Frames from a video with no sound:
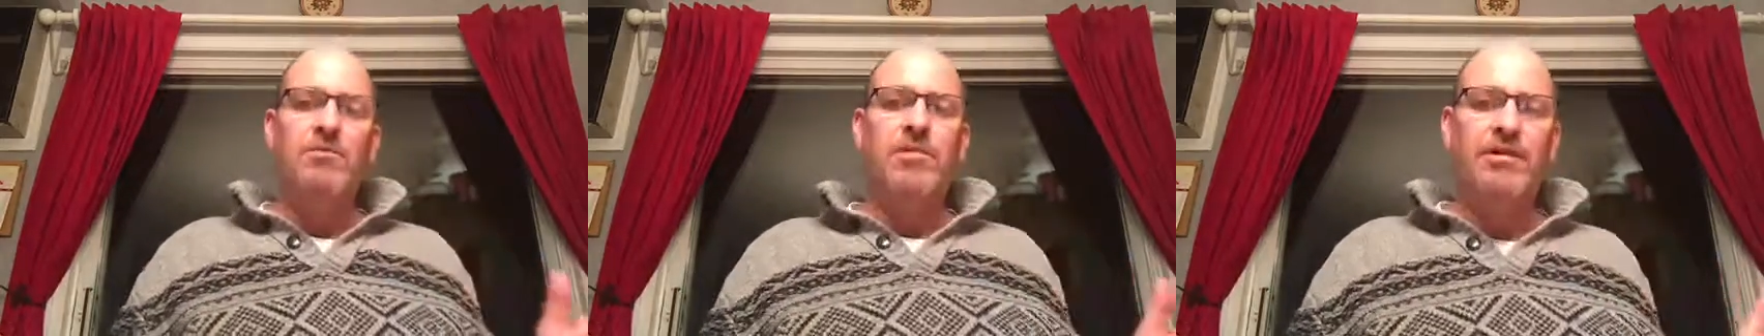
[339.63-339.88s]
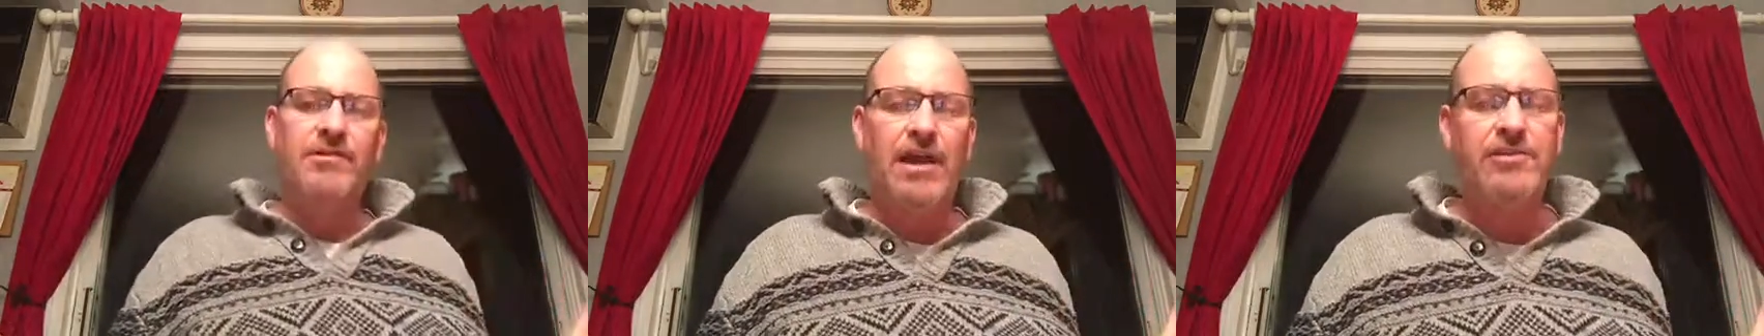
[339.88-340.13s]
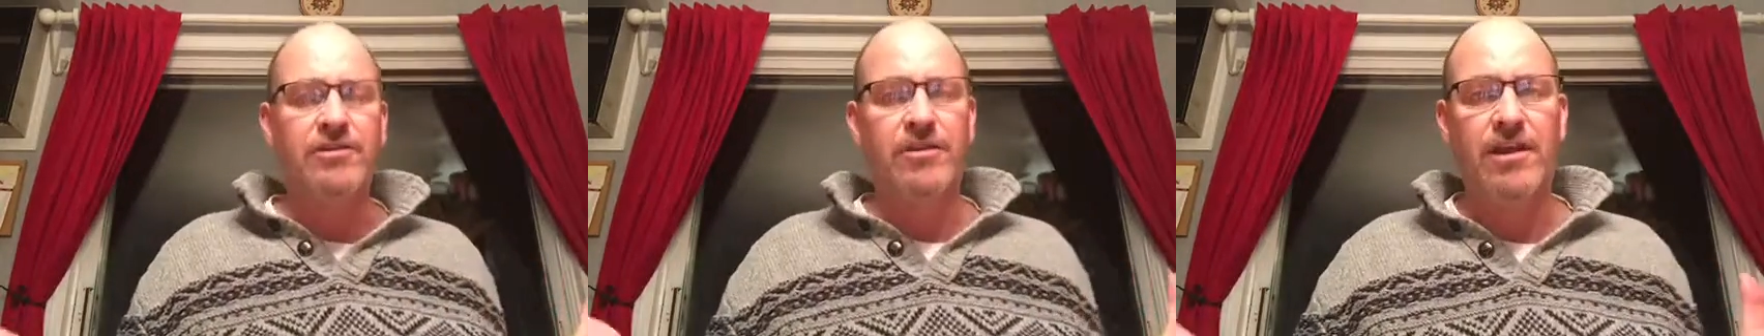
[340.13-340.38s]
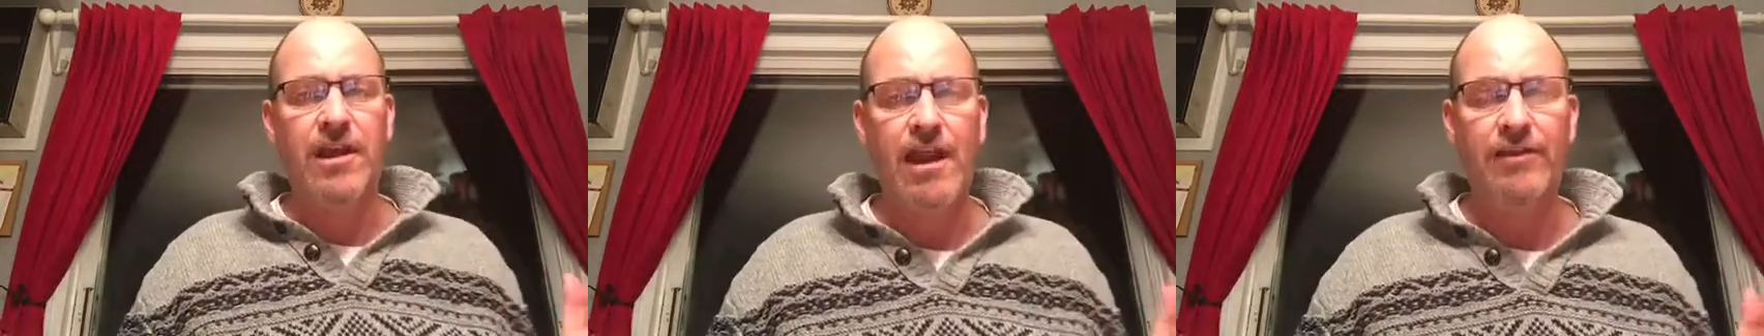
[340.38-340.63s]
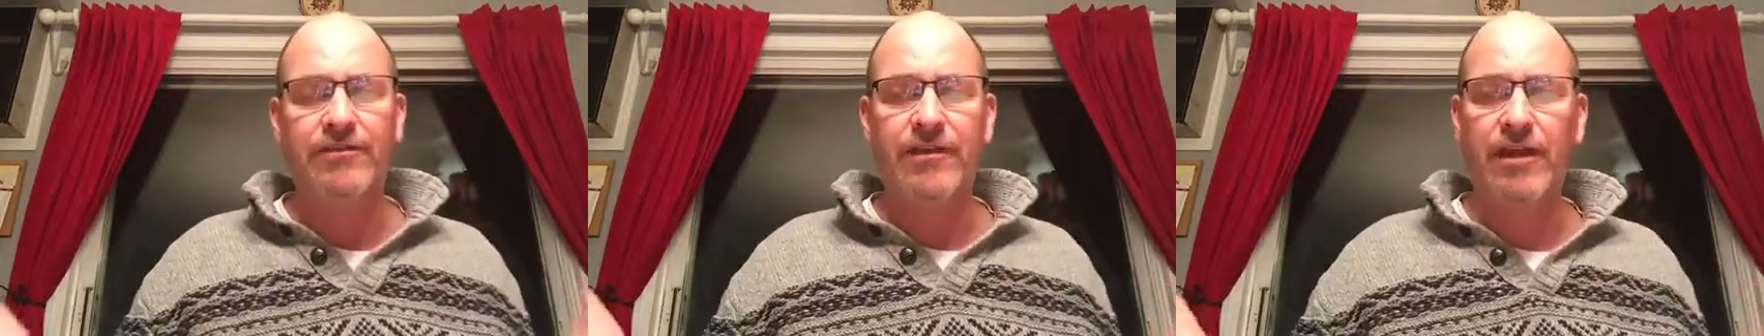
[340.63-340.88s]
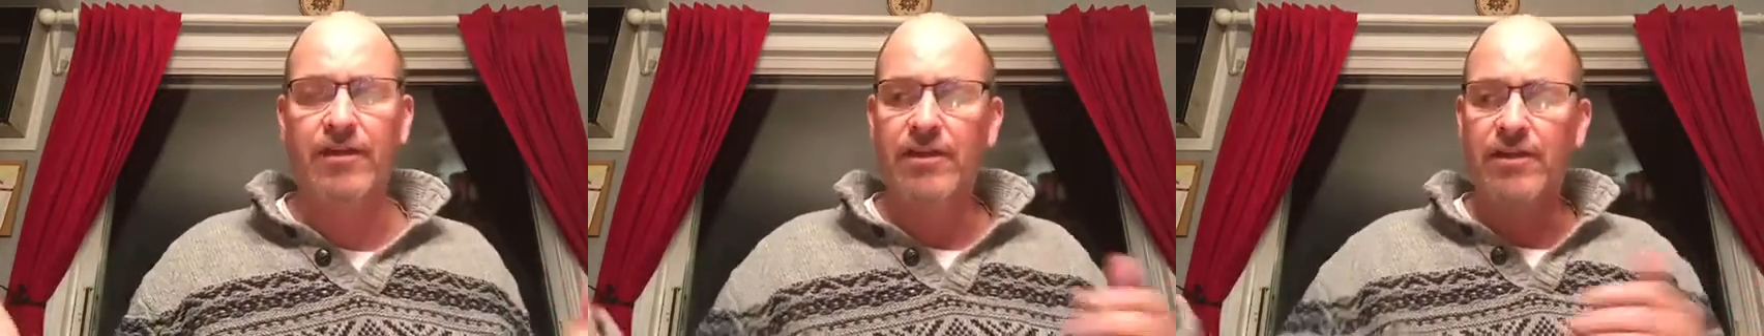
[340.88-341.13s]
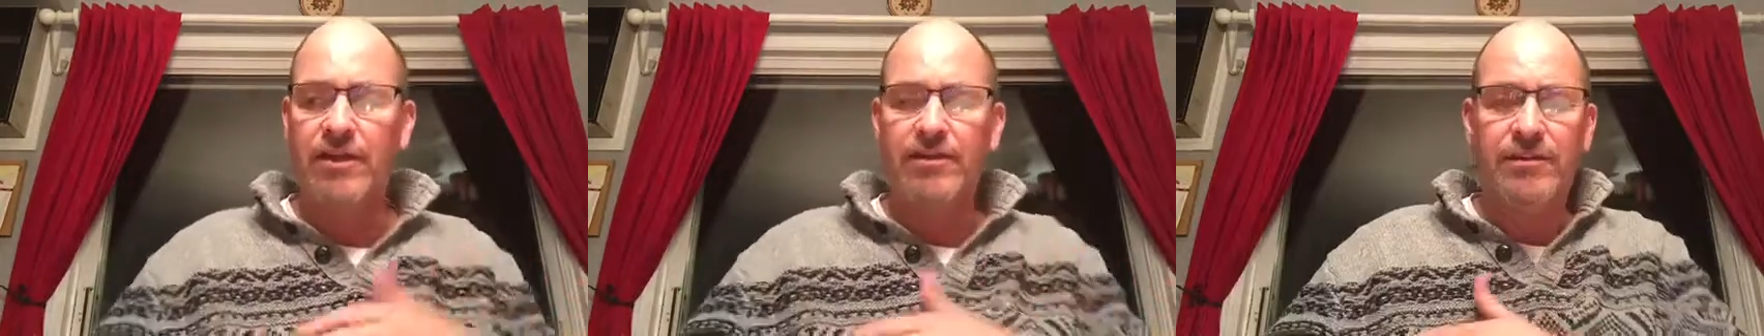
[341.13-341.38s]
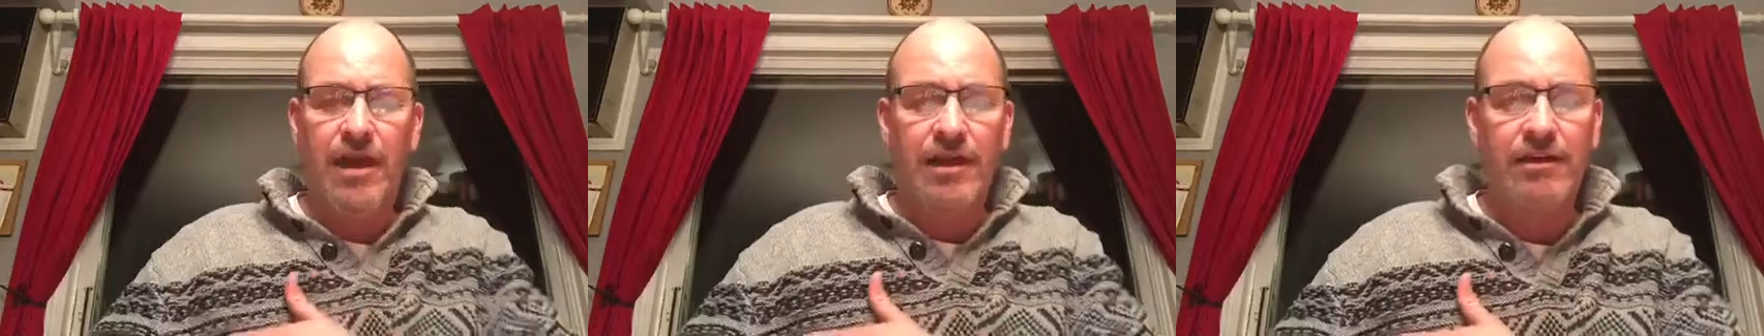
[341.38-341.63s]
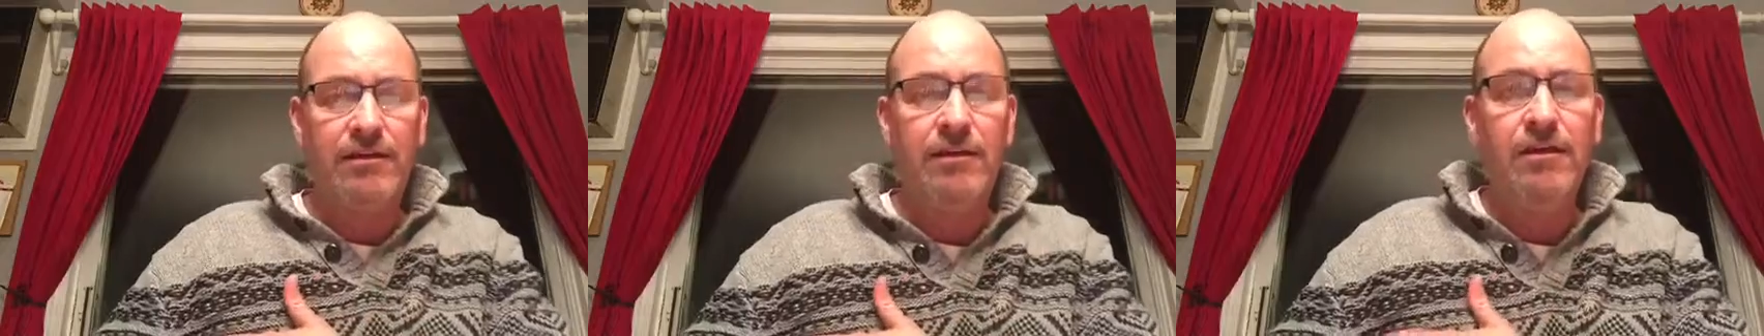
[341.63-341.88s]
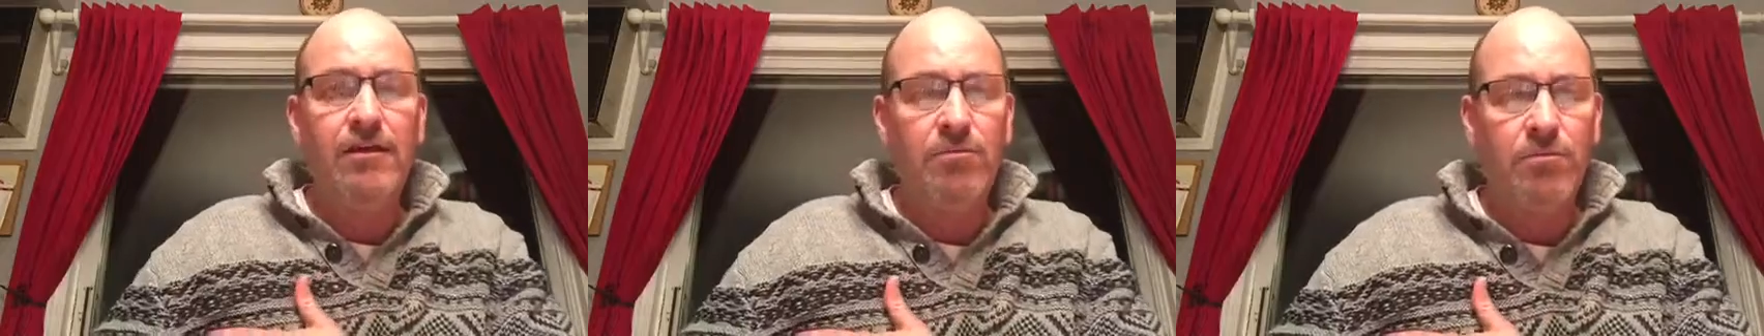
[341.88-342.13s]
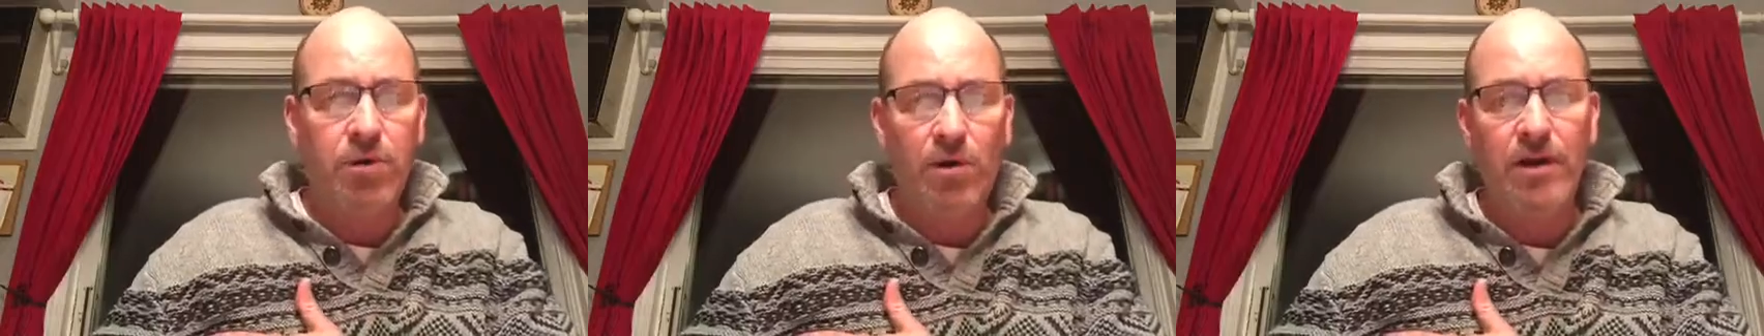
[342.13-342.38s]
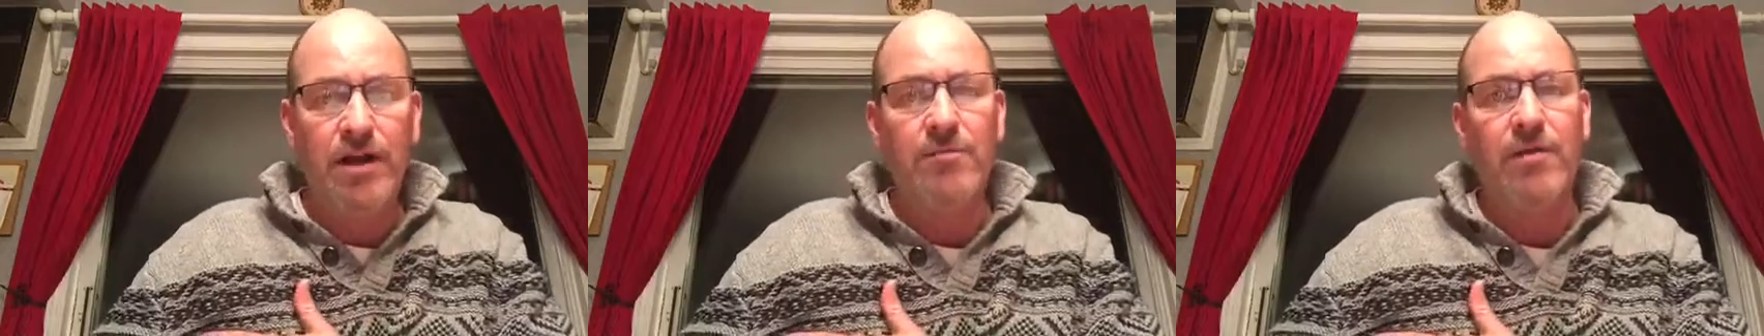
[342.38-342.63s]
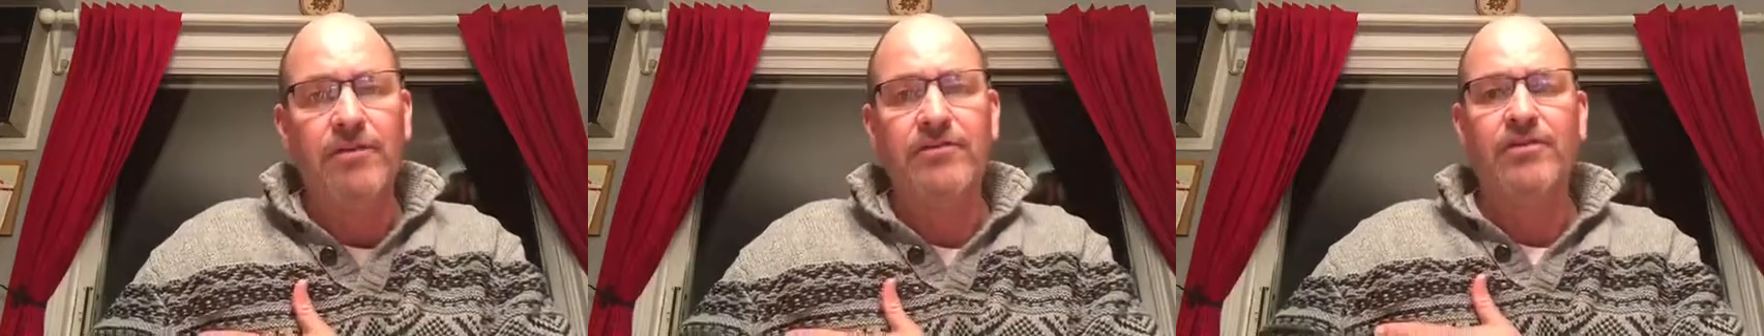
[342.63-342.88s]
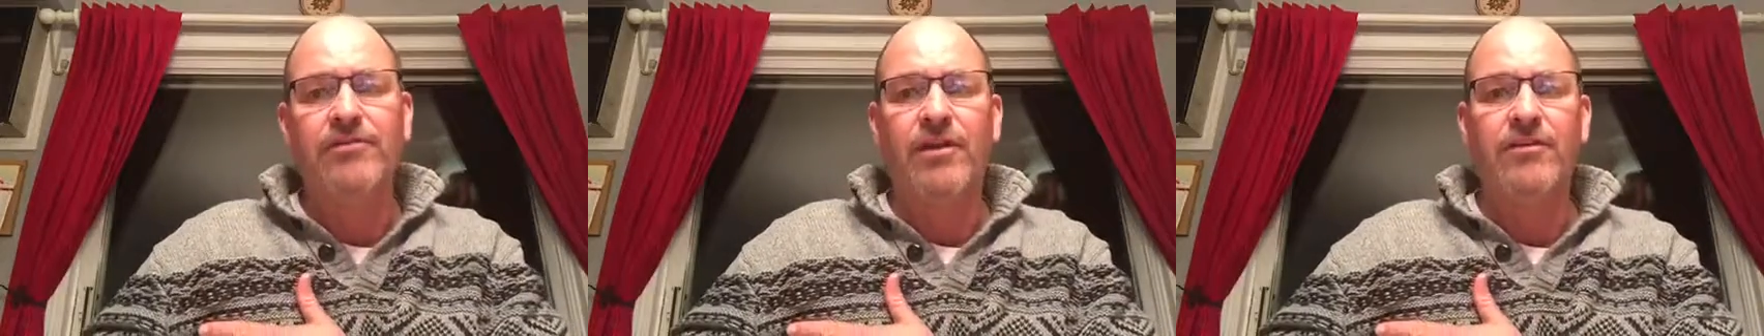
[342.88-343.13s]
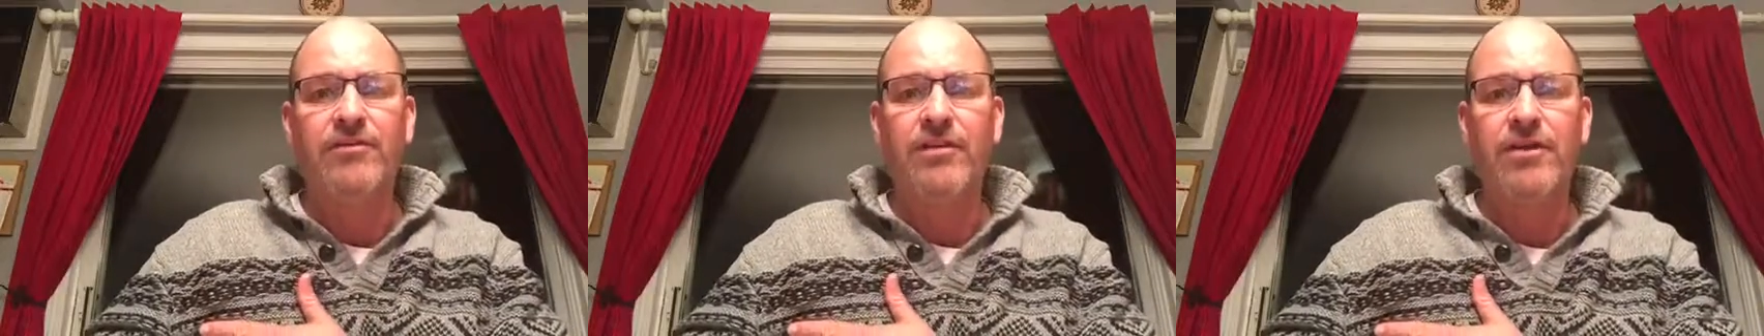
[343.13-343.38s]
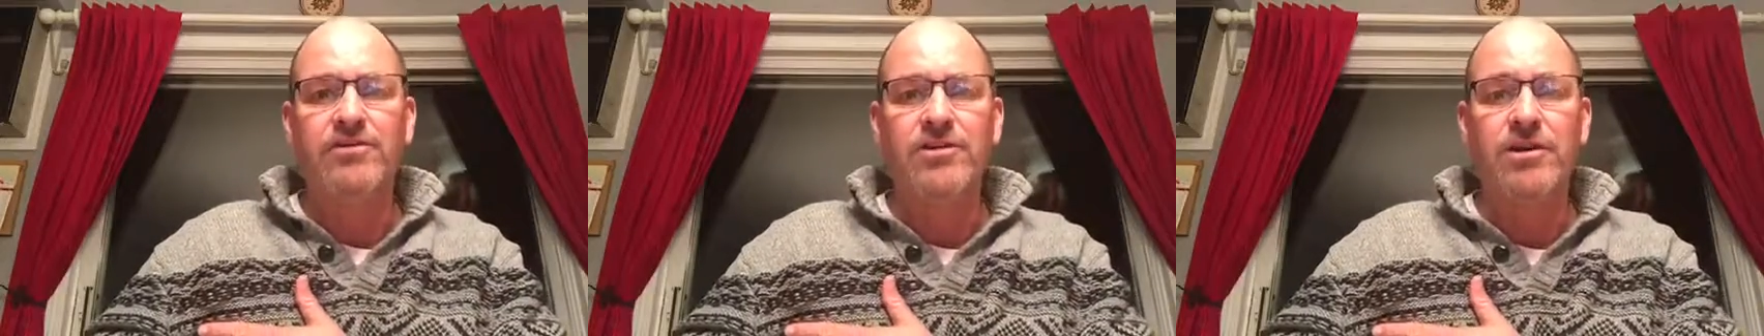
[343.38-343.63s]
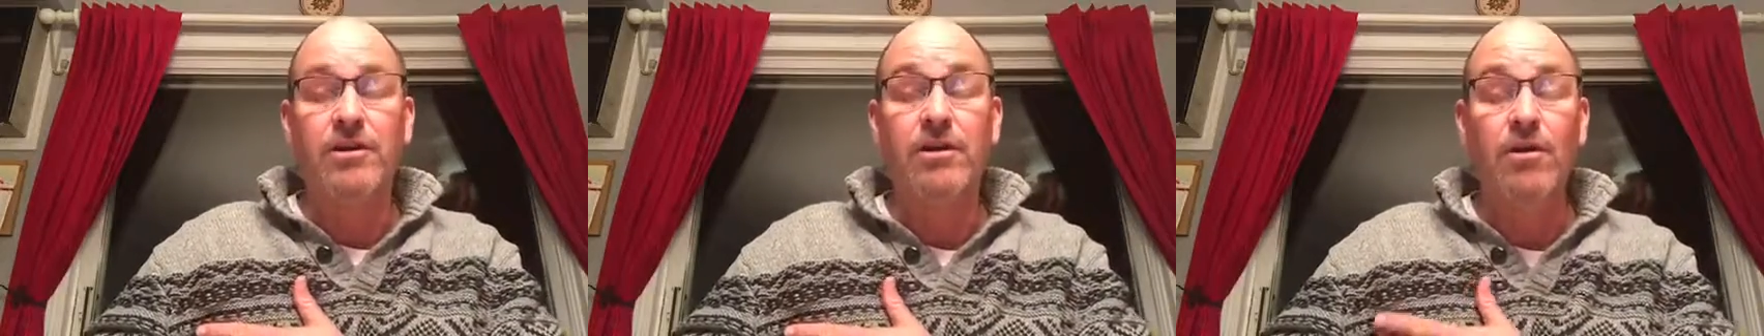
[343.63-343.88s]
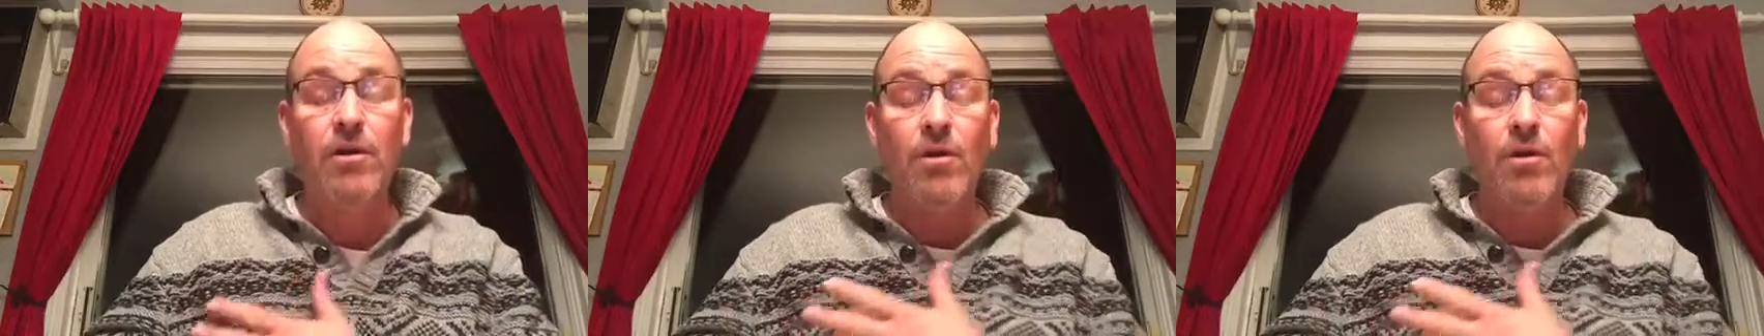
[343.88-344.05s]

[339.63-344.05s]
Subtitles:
But it's actually the next day that you get that burning muscle sensation.